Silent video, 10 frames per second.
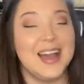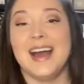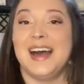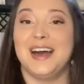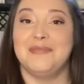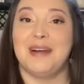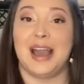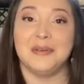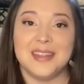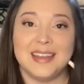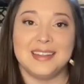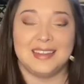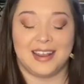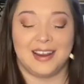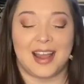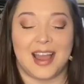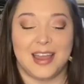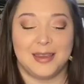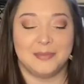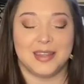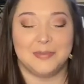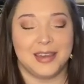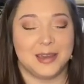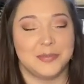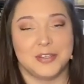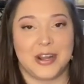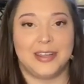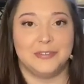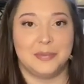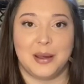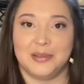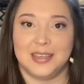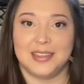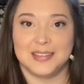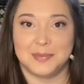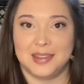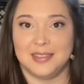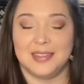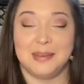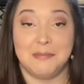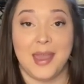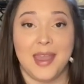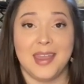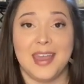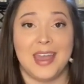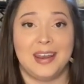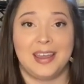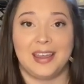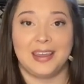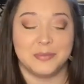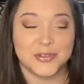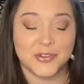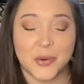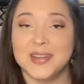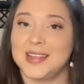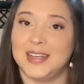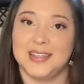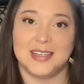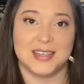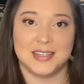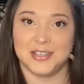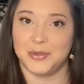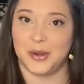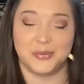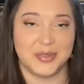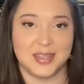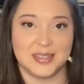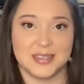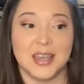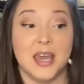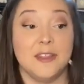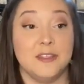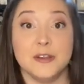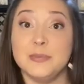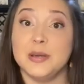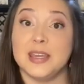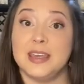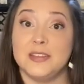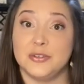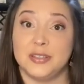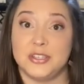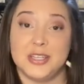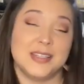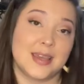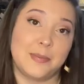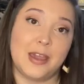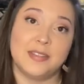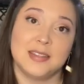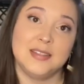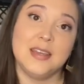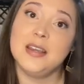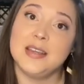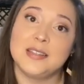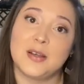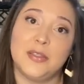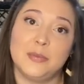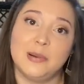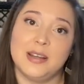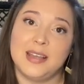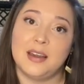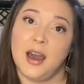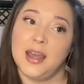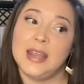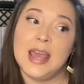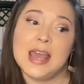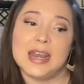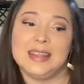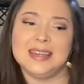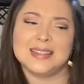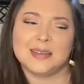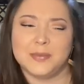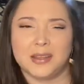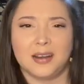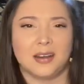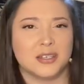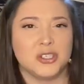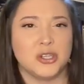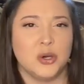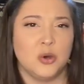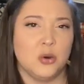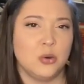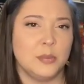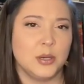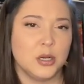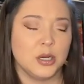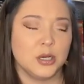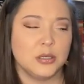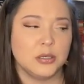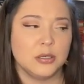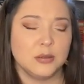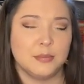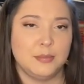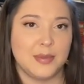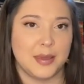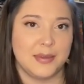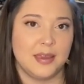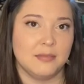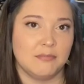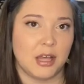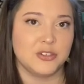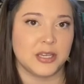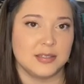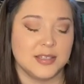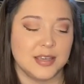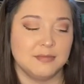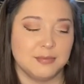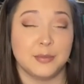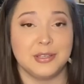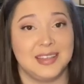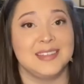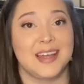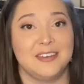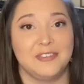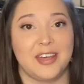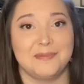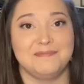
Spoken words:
I will end it there. I'm going to pick up the Dragon Republic this month in May, and I am so excited to continue on with this. The third book in the trilogy is coming out this year. It's called The Burning God, and I think it's coming out in October, maybe. I'll check and see. I'm really excited for that.